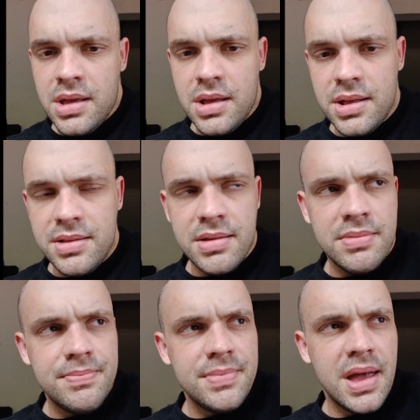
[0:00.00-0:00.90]
It
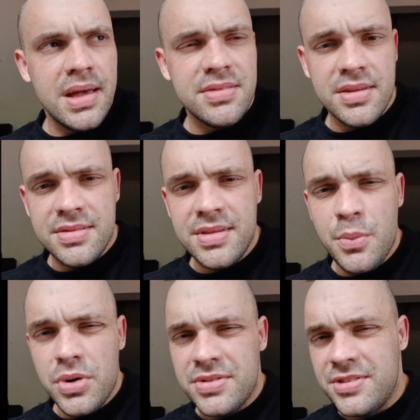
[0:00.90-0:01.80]
has a
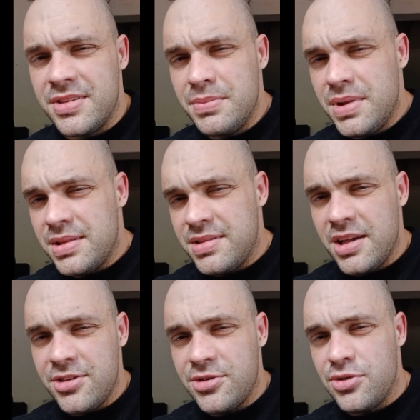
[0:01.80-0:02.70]
somewhat similar
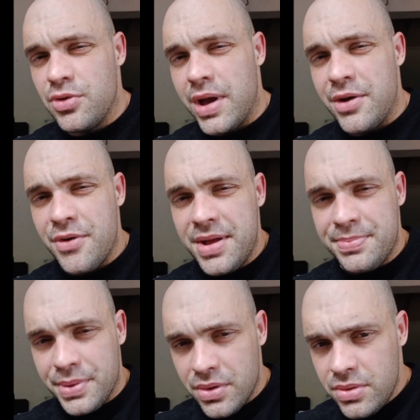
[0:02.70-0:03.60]
taste to a Red
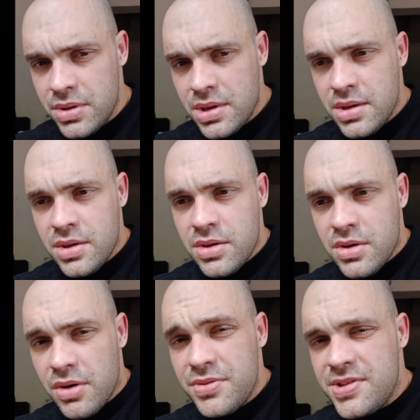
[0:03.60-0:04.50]
Bull.
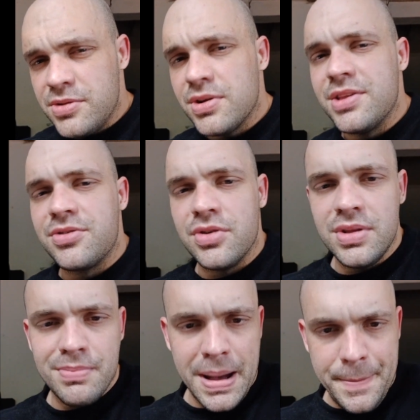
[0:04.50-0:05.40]
Obviously not as good
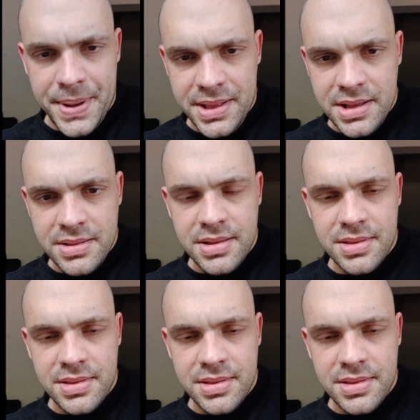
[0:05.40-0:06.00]
in my opinion.